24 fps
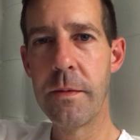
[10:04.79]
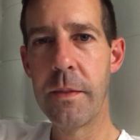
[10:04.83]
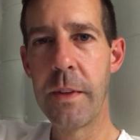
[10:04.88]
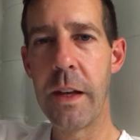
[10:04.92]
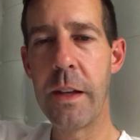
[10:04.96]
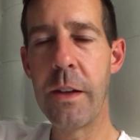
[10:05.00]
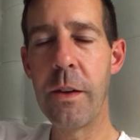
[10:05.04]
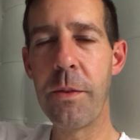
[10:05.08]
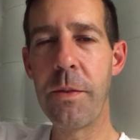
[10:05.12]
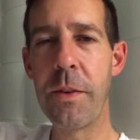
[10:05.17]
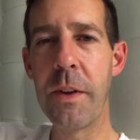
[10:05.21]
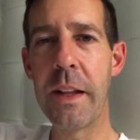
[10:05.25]
I
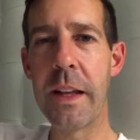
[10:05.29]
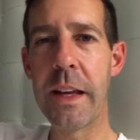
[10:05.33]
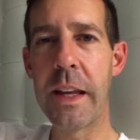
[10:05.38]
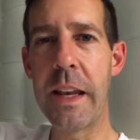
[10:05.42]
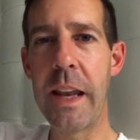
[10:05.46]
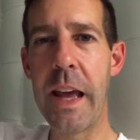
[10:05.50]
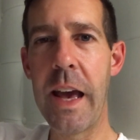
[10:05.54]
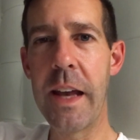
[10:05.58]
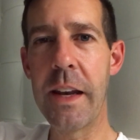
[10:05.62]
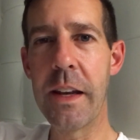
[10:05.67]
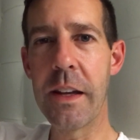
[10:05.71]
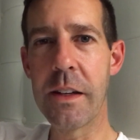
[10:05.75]
do feel like an
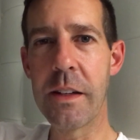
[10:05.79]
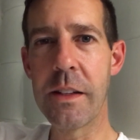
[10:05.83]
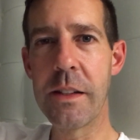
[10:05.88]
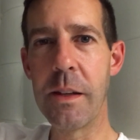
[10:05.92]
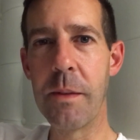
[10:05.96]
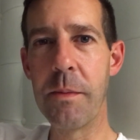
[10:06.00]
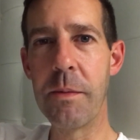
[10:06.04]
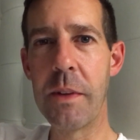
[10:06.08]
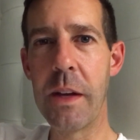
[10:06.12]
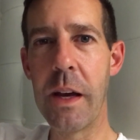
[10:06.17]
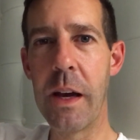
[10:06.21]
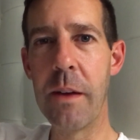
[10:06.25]
addict
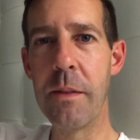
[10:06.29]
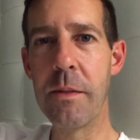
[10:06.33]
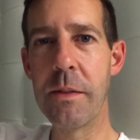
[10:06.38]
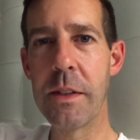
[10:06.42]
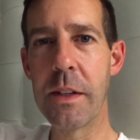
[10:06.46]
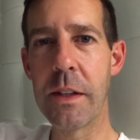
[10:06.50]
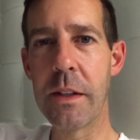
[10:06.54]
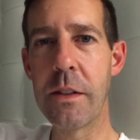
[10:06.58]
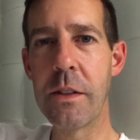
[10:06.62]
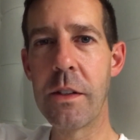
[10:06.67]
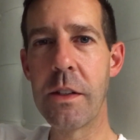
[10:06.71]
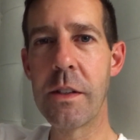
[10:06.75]
sometimes.
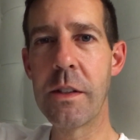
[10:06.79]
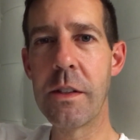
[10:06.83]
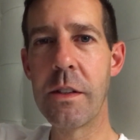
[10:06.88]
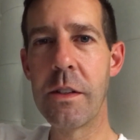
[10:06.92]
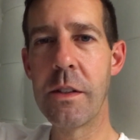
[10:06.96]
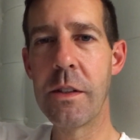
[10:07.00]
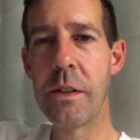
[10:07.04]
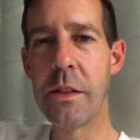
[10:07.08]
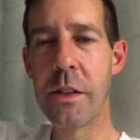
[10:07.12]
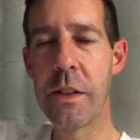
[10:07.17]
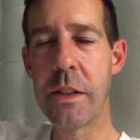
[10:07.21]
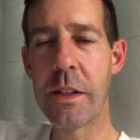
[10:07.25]
Like, just
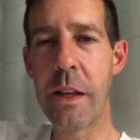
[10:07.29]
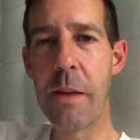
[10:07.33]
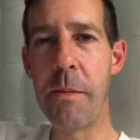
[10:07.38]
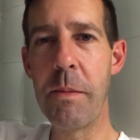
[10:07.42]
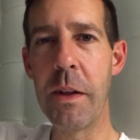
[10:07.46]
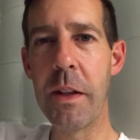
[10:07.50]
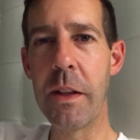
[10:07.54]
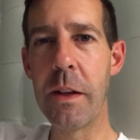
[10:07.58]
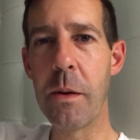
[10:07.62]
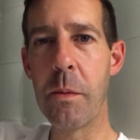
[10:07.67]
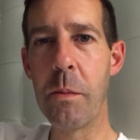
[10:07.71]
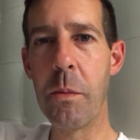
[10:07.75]
give me
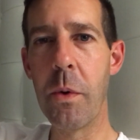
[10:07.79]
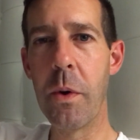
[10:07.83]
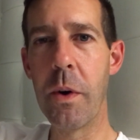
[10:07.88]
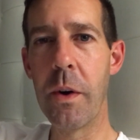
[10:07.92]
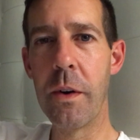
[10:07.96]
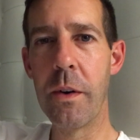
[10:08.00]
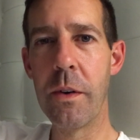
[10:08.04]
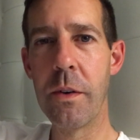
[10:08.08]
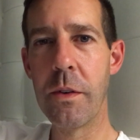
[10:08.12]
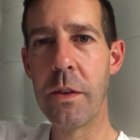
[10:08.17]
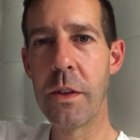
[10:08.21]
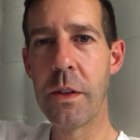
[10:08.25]
a little
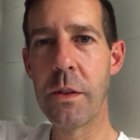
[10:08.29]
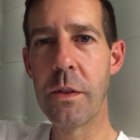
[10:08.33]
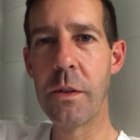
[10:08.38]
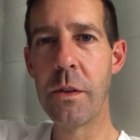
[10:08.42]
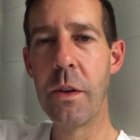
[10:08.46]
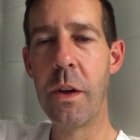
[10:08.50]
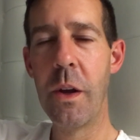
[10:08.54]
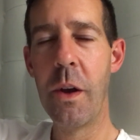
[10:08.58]
more. Just